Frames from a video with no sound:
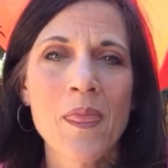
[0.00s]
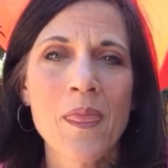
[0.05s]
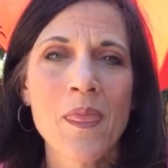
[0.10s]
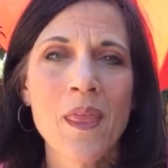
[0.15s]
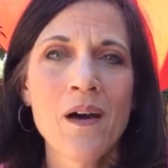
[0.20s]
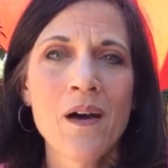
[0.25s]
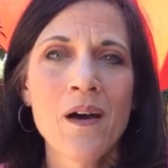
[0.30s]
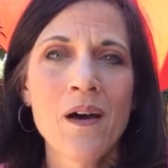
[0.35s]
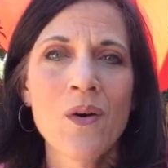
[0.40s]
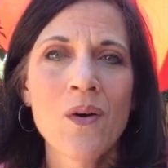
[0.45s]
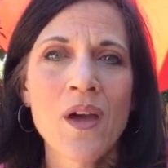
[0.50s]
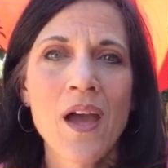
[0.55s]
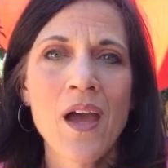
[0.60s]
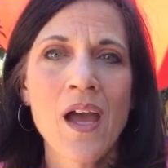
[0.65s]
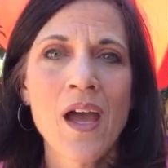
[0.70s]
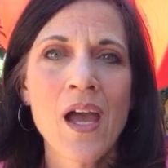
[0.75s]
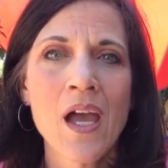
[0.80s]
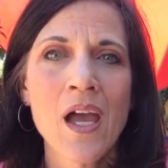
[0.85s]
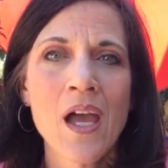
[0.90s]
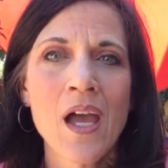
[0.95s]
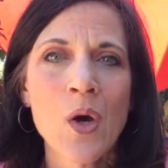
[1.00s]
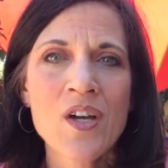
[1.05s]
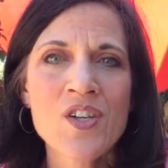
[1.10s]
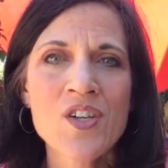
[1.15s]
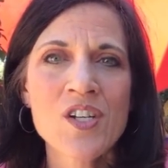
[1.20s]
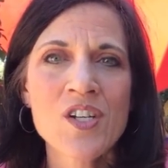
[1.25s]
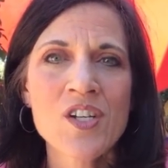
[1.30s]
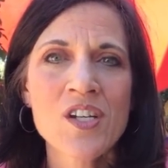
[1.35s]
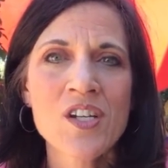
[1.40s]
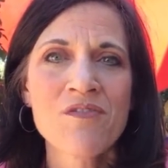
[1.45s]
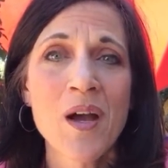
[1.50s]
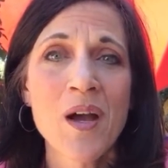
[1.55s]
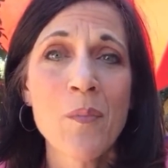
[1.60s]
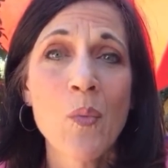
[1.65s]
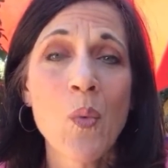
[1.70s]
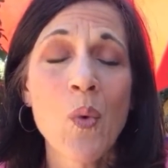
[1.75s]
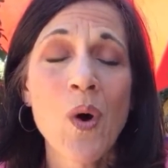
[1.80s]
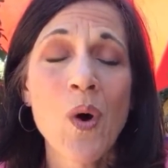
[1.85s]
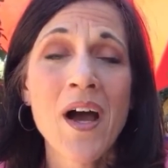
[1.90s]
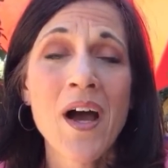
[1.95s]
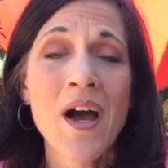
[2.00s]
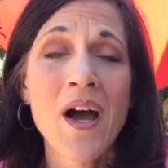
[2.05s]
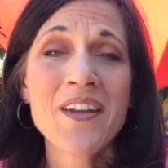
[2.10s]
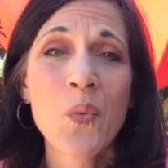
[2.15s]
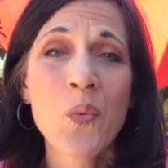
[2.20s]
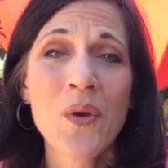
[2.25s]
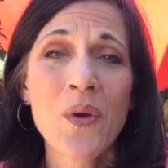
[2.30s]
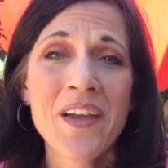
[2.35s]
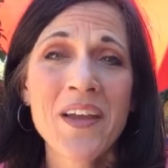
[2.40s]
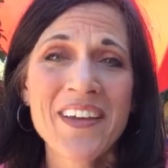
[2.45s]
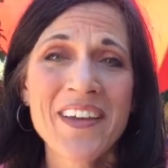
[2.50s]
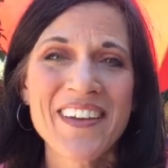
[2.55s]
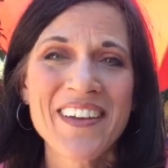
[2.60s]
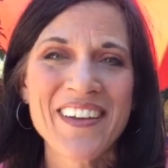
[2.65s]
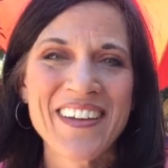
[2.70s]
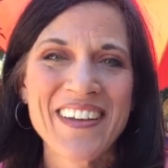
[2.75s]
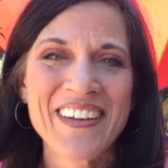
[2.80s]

Okay, question from Wanda Wynn.